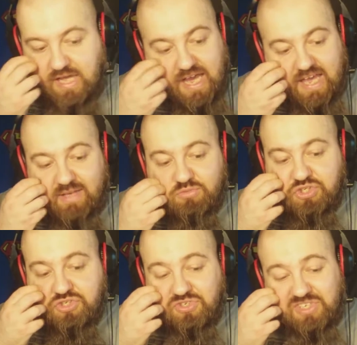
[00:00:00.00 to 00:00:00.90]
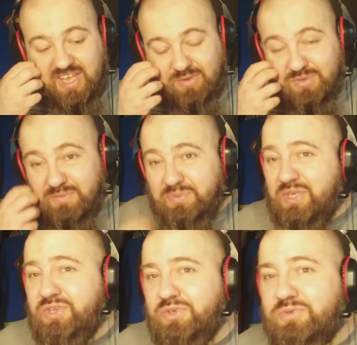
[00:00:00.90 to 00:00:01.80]
I am sure that I will
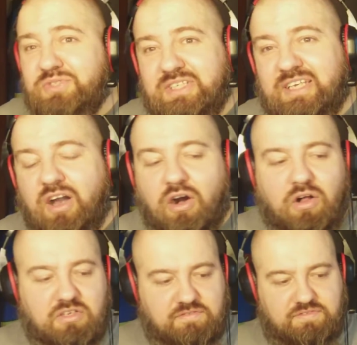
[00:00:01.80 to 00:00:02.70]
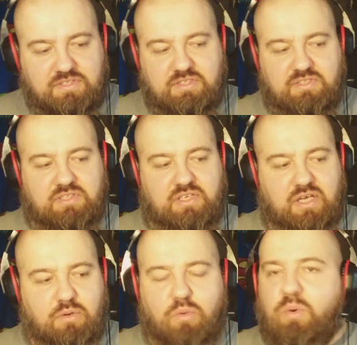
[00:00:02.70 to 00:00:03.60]
be using all of these
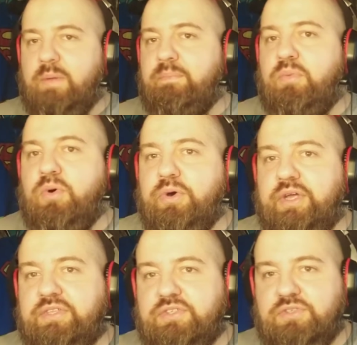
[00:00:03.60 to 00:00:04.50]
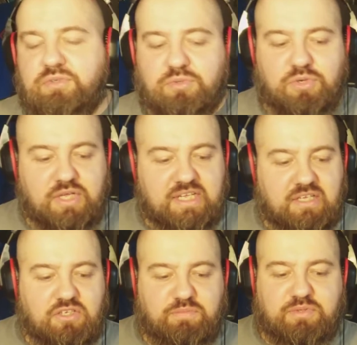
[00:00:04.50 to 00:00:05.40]
at one point to
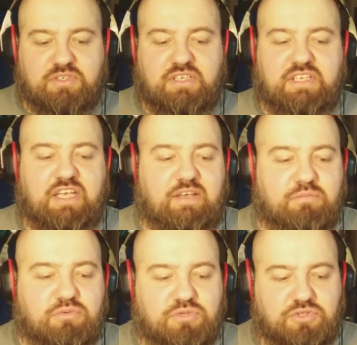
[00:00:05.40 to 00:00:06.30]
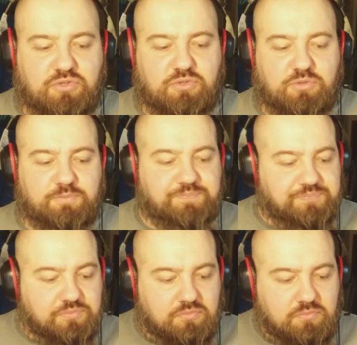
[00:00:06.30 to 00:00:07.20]
put on a table to
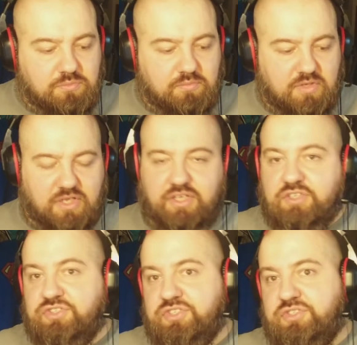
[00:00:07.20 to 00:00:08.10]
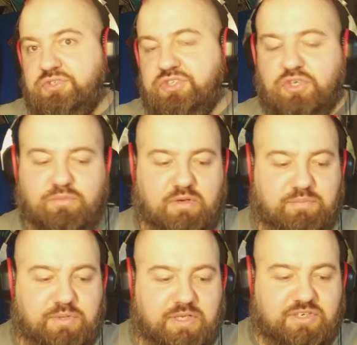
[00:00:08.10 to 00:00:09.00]
just to show my
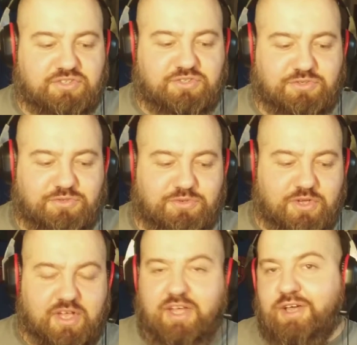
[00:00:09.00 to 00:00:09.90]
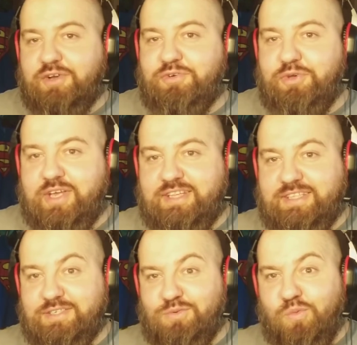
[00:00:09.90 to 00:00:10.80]
players, to
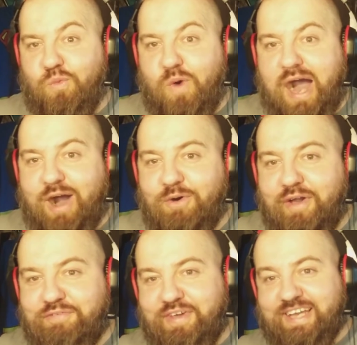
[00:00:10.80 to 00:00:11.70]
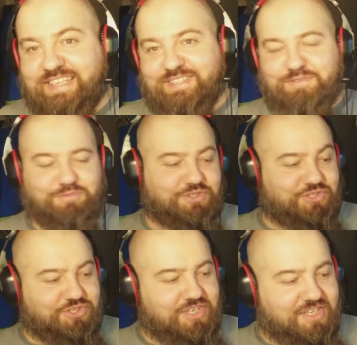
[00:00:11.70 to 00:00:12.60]
create this wow effect,
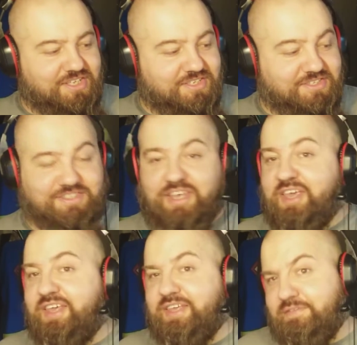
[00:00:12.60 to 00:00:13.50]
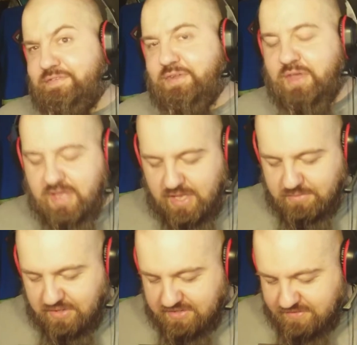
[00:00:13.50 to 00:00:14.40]
which is a given
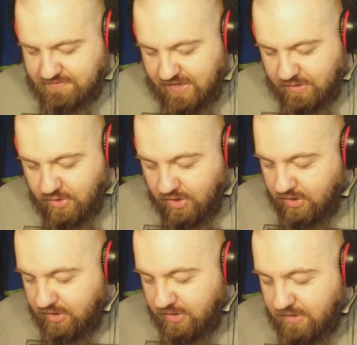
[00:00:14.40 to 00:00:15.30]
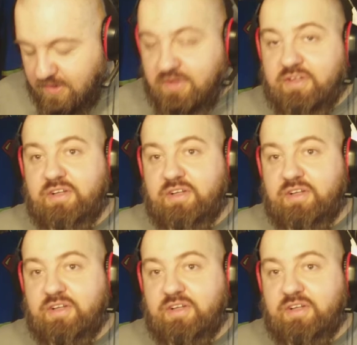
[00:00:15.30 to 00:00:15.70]
because of how all